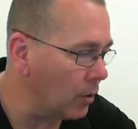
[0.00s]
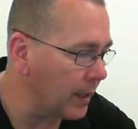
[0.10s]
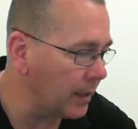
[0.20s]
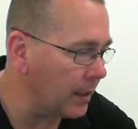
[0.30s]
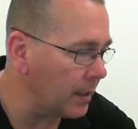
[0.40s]

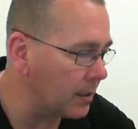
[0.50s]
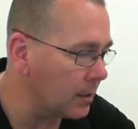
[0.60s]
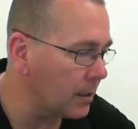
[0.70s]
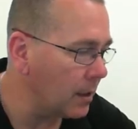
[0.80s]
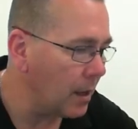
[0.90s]
at this,
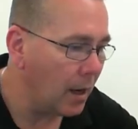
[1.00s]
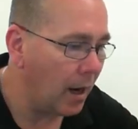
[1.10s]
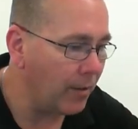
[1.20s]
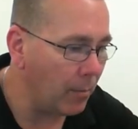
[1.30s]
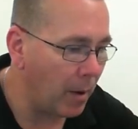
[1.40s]

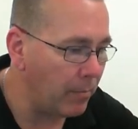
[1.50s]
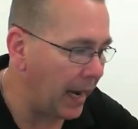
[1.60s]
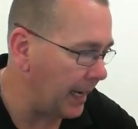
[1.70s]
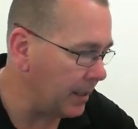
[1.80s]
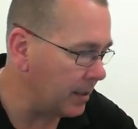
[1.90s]
I've got my
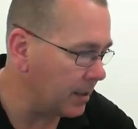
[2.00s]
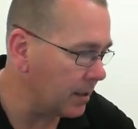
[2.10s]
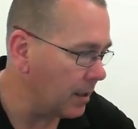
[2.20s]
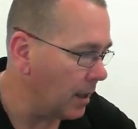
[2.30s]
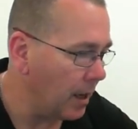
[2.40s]
base
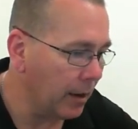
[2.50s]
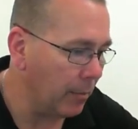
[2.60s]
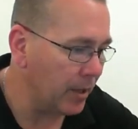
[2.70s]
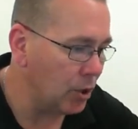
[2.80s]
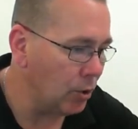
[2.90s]
and I've got
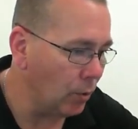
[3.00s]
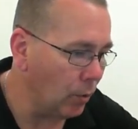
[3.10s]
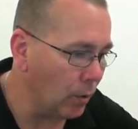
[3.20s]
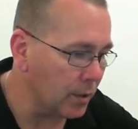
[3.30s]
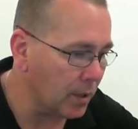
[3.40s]
my
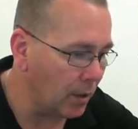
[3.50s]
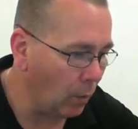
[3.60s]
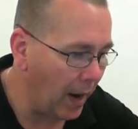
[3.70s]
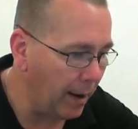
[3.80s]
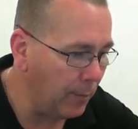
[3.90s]
jaws. So the
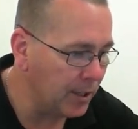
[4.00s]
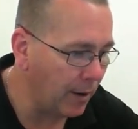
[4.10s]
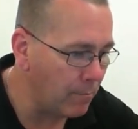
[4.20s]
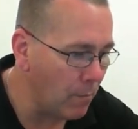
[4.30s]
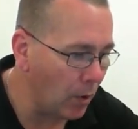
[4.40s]
way in which
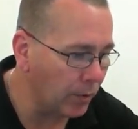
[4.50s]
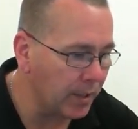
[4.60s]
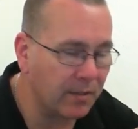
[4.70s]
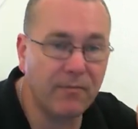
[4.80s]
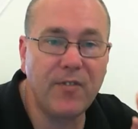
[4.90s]
I've modeled
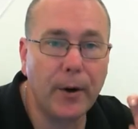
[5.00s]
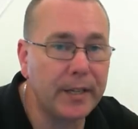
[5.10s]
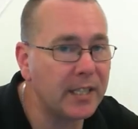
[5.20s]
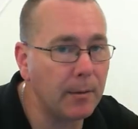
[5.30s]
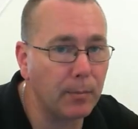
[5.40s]
this very
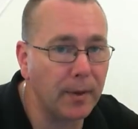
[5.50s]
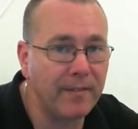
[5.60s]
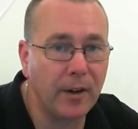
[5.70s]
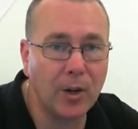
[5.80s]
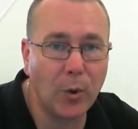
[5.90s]
simply,
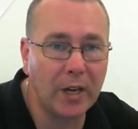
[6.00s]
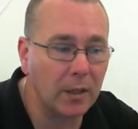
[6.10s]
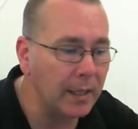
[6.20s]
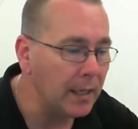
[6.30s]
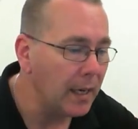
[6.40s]
very
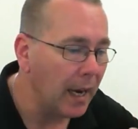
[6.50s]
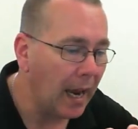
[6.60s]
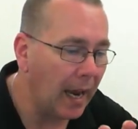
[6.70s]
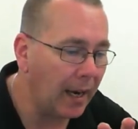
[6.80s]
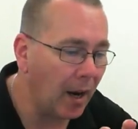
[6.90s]
quickly,
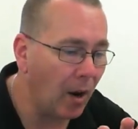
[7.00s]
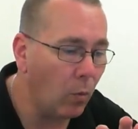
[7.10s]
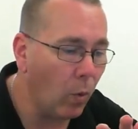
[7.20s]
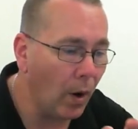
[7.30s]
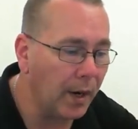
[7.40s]
and I
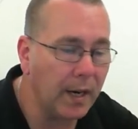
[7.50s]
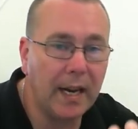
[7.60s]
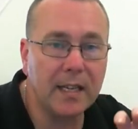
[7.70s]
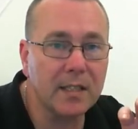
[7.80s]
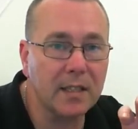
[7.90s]
want it
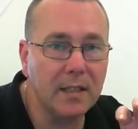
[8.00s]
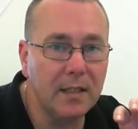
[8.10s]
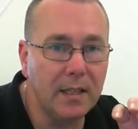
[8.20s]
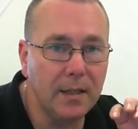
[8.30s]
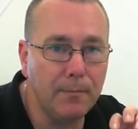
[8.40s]
as
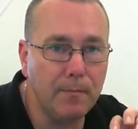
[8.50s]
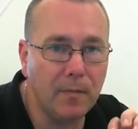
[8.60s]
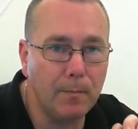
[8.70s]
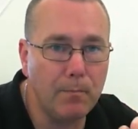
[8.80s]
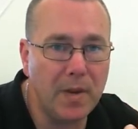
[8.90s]

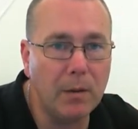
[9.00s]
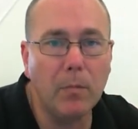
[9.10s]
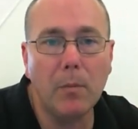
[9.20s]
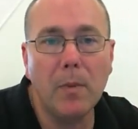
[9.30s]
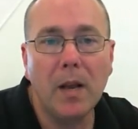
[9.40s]

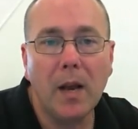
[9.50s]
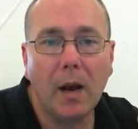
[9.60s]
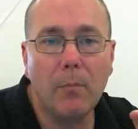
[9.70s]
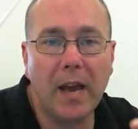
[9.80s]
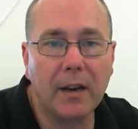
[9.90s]
minimum
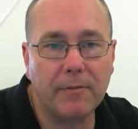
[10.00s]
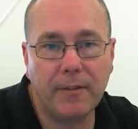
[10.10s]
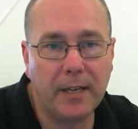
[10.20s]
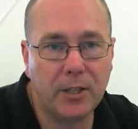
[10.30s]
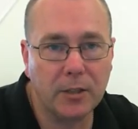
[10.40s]
amount of
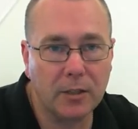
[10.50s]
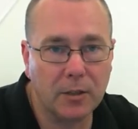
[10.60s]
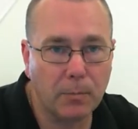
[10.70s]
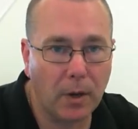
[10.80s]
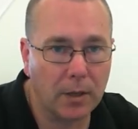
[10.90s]
features as
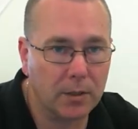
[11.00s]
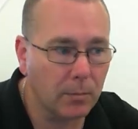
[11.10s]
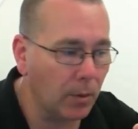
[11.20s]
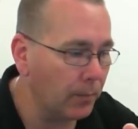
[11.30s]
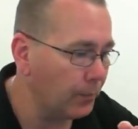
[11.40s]

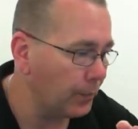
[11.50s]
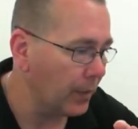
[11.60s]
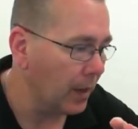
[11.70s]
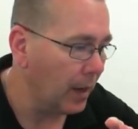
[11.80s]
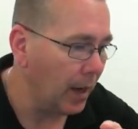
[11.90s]
possible
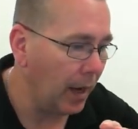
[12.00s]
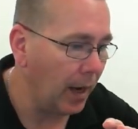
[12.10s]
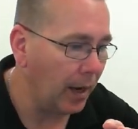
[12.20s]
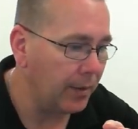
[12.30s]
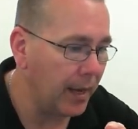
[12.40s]

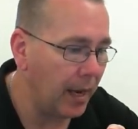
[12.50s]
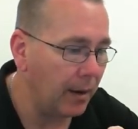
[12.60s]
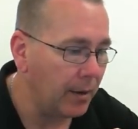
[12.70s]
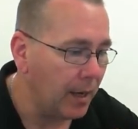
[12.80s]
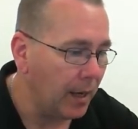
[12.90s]
there.
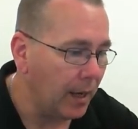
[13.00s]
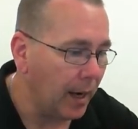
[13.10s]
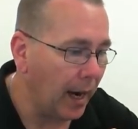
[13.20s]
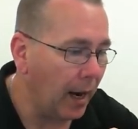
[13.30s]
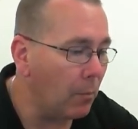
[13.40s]

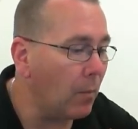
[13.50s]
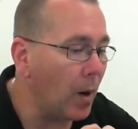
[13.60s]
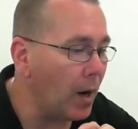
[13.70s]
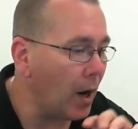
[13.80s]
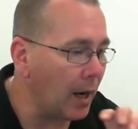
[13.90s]

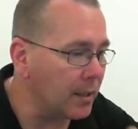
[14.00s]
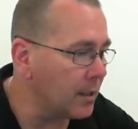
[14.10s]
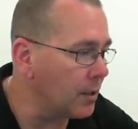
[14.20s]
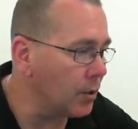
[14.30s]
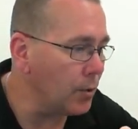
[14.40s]
I
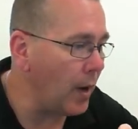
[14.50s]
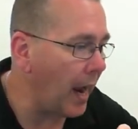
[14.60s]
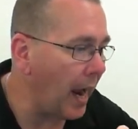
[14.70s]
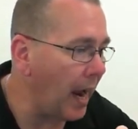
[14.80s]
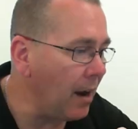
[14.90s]
do
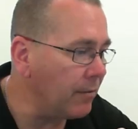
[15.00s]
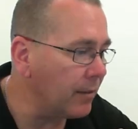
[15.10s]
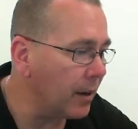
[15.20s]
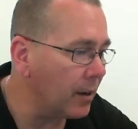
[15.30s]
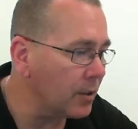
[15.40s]
have,
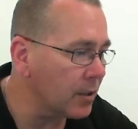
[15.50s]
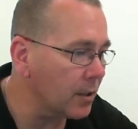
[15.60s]
and I'll just